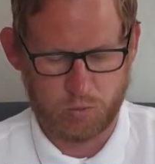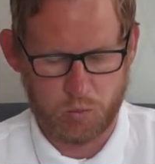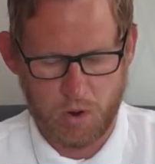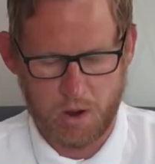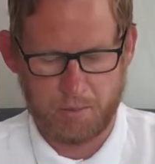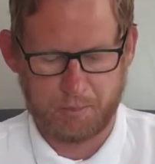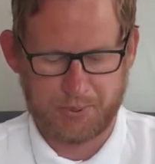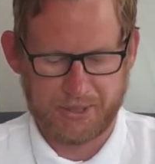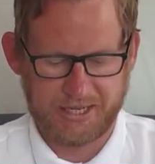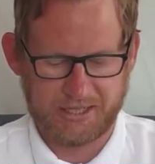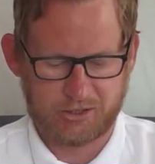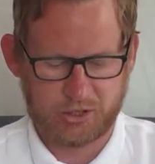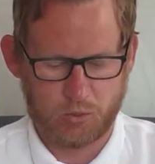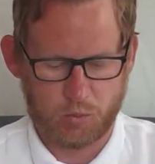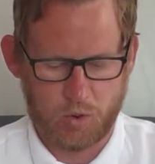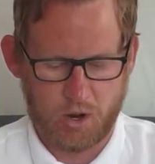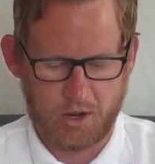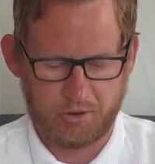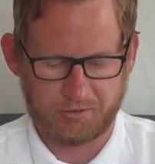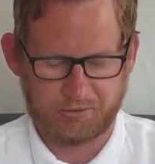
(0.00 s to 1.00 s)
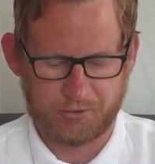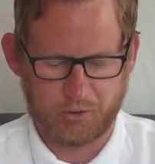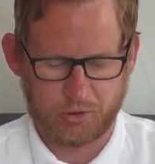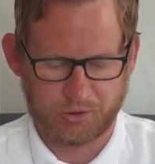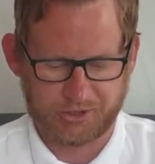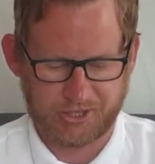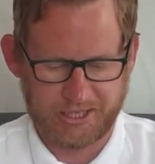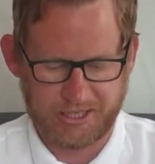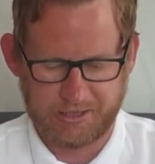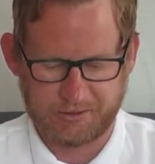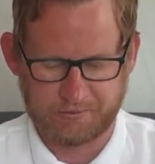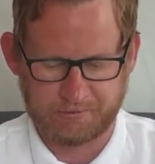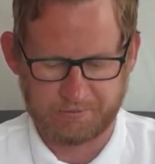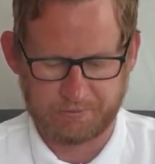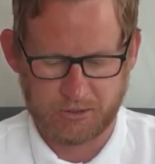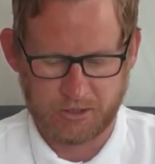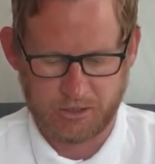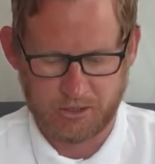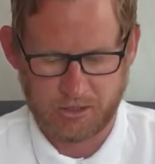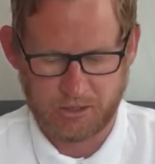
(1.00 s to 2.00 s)
1 Peter 1:14.
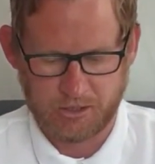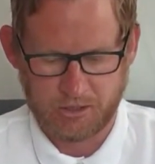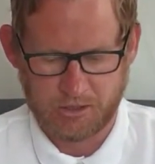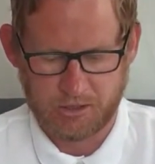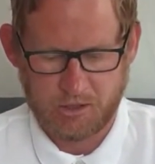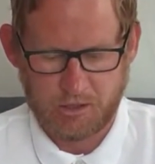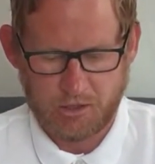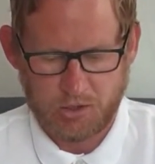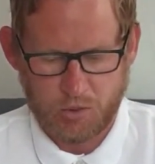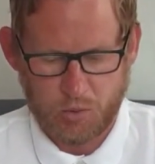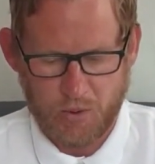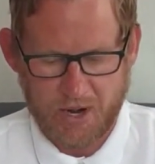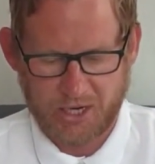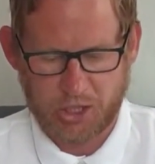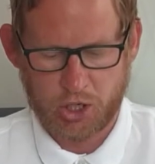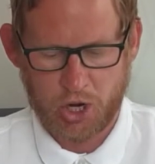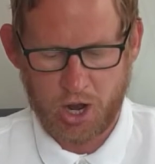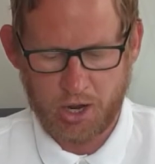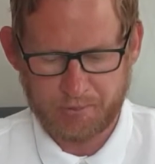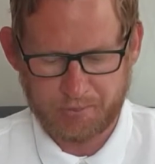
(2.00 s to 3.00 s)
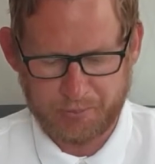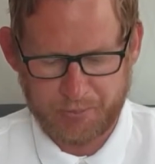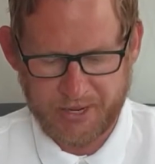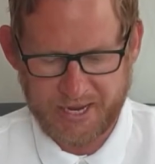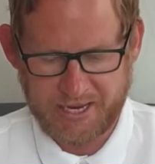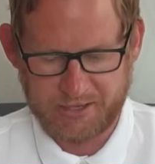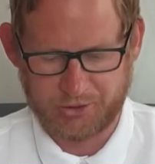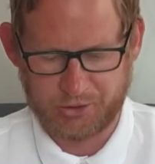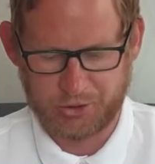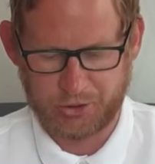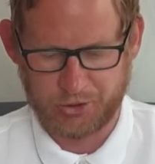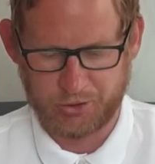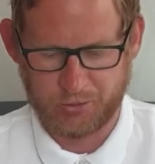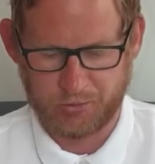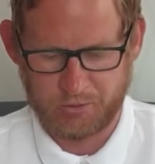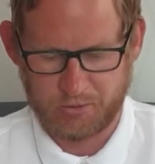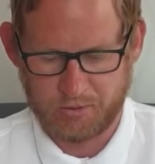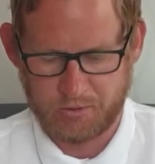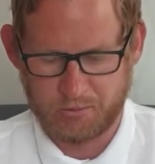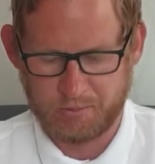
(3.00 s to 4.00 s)
When God bids
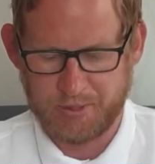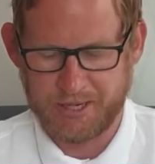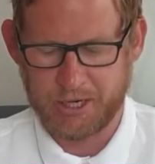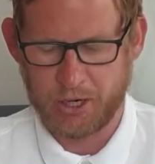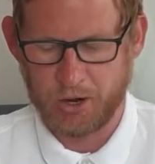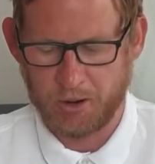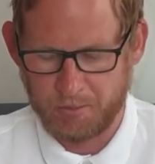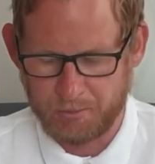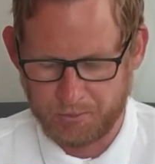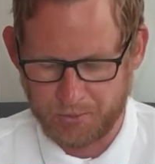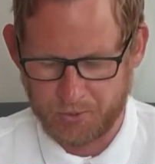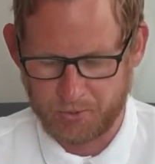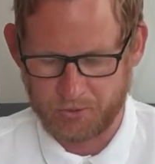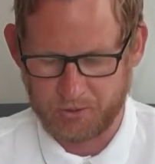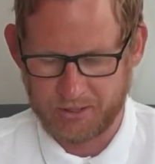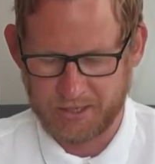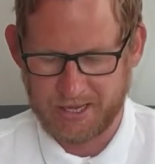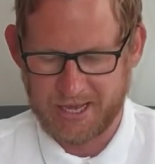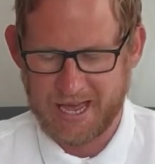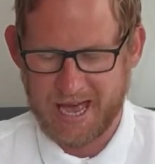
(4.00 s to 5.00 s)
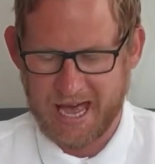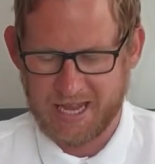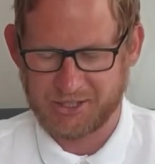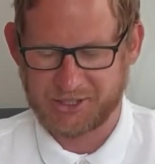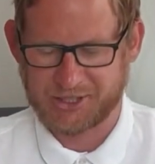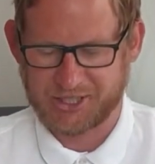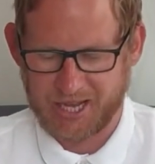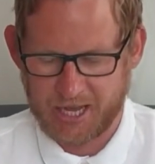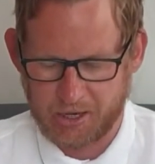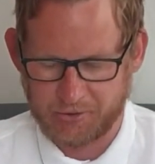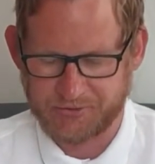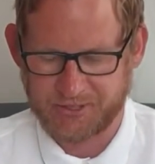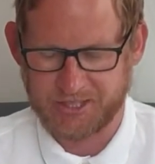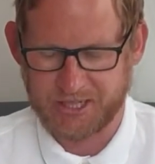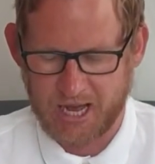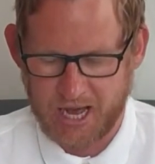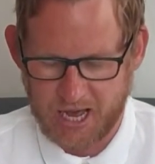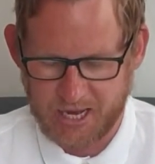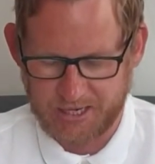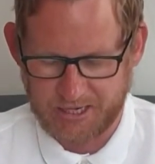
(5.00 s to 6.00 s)
you be humble and
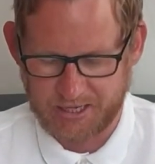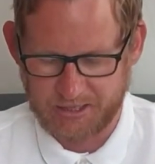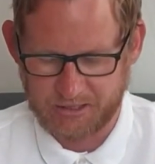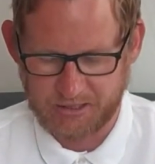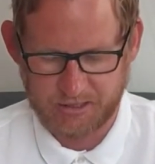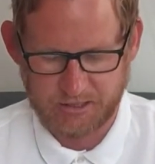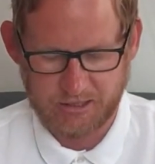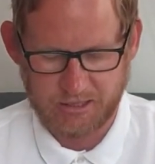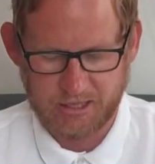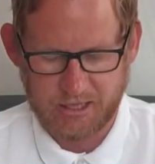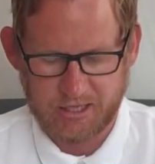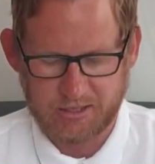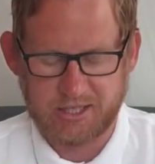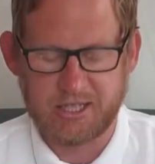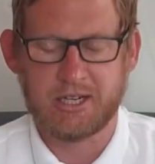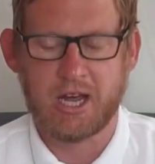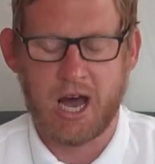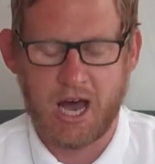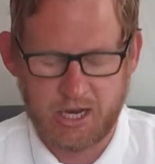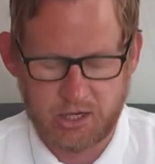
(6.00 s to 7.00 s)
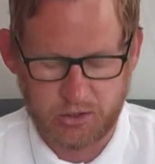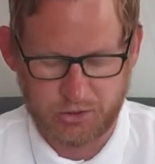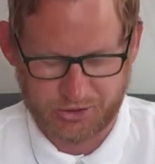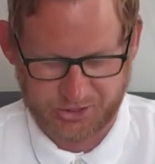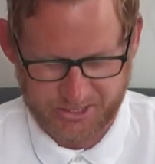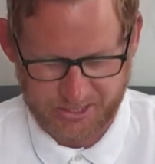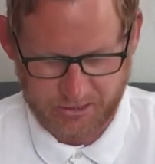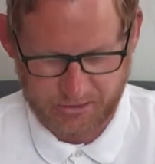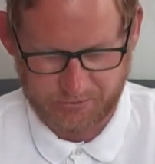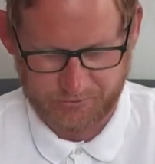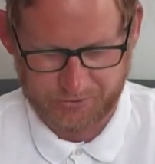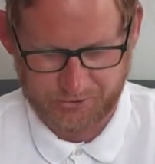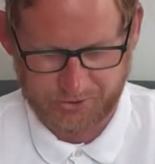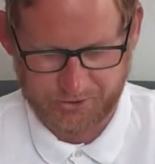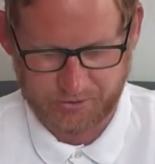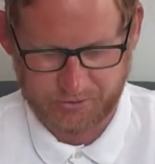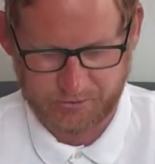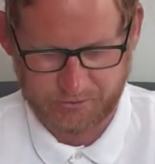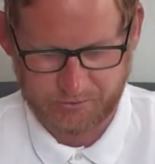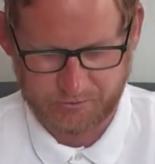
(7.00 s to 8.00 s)
self-denying, deny yourselves.